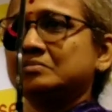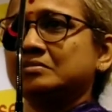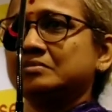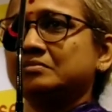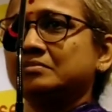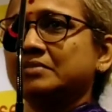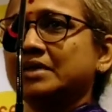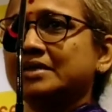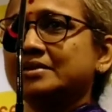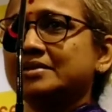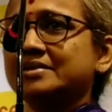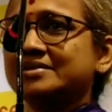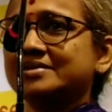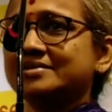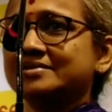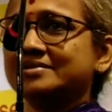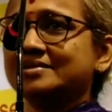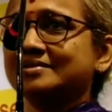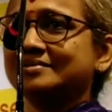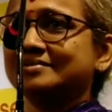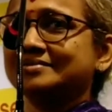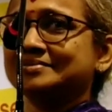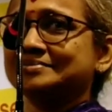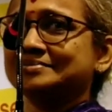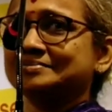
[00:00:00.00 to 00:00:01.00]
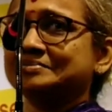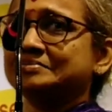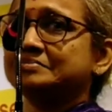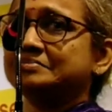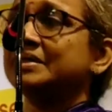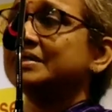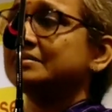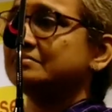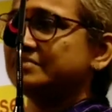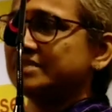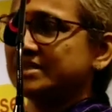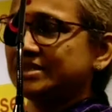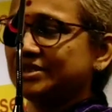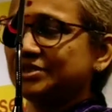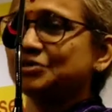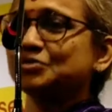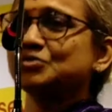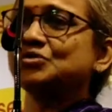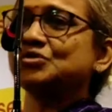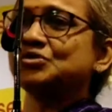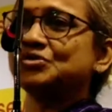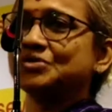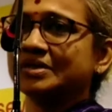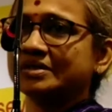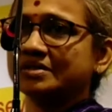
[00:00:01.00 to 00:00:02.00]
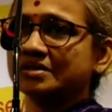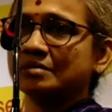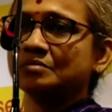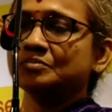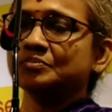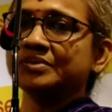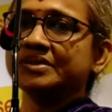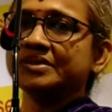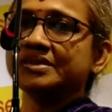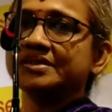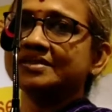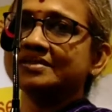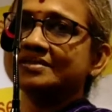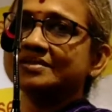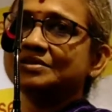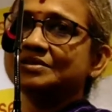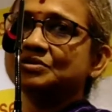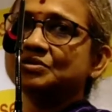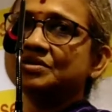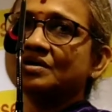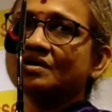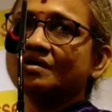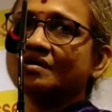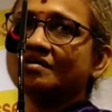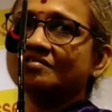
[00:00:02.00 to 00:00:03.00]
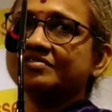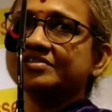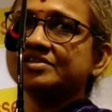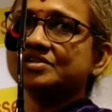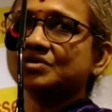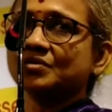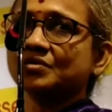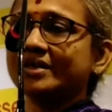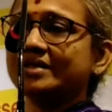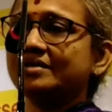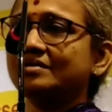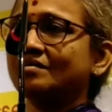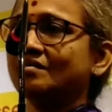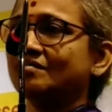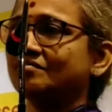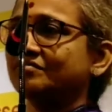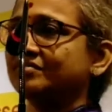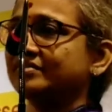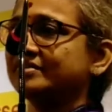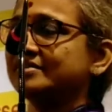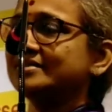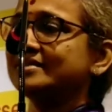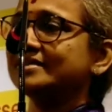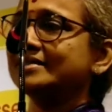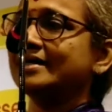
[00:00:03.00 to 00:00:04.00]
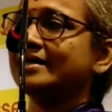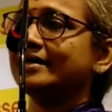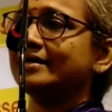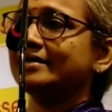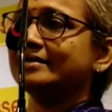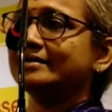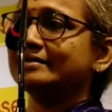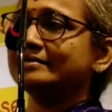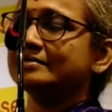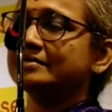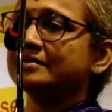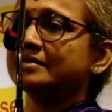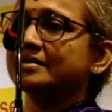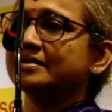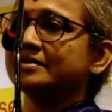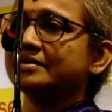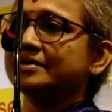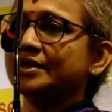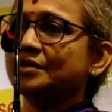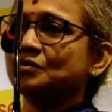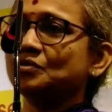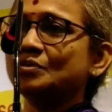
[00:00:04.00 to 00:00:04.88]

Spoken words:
But Padmini used to accompany her to the office quite often, and they